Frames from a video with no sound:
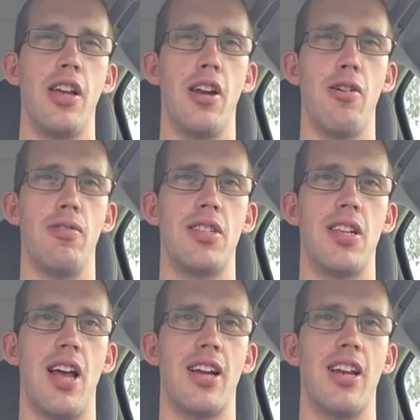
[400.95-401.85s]
You know, it's
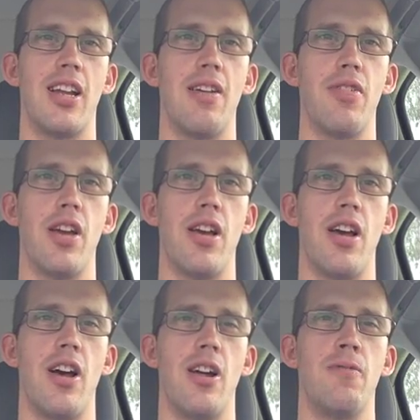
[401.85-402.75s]
going to give you
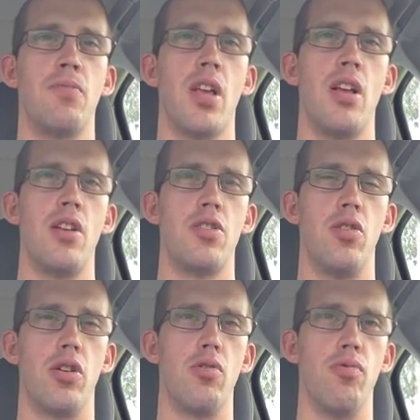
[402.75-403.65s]
a
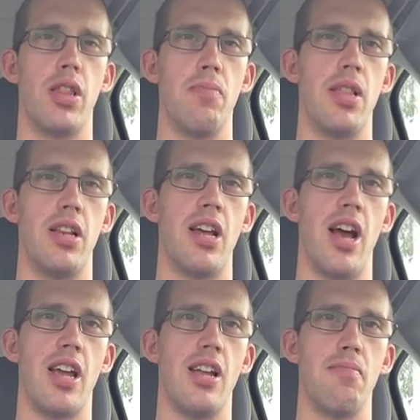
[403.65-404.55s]
sort of good rhythm in the
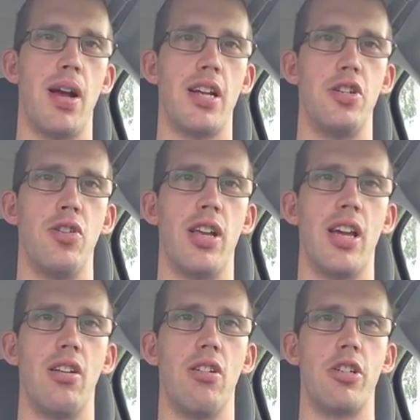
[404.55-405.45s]
day and making sure you
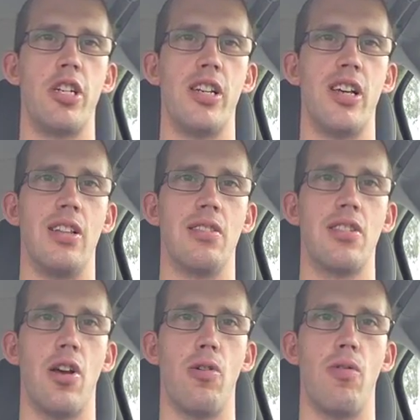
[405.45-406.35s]
get a lot of shit done.
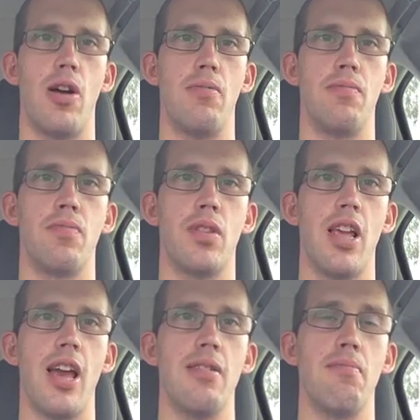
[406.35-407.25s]
So,
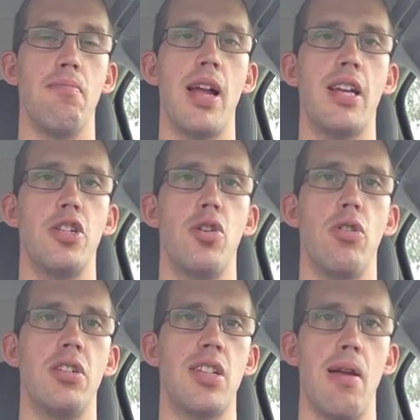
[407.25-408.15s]
yeah, making
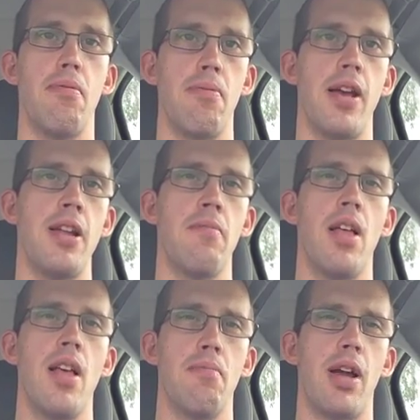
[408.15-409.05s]
sure you stay prepared,
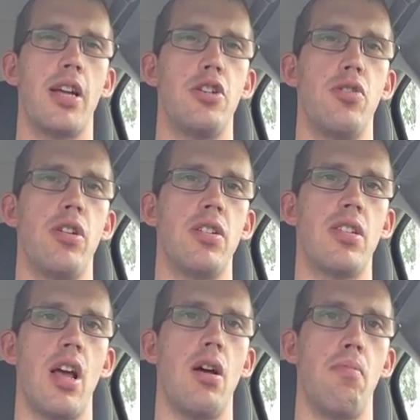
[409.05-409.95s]
making sure you
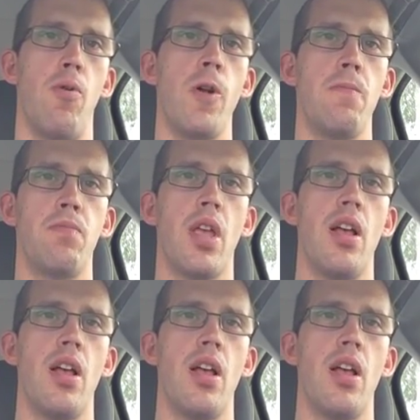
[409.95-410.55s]
stay on point.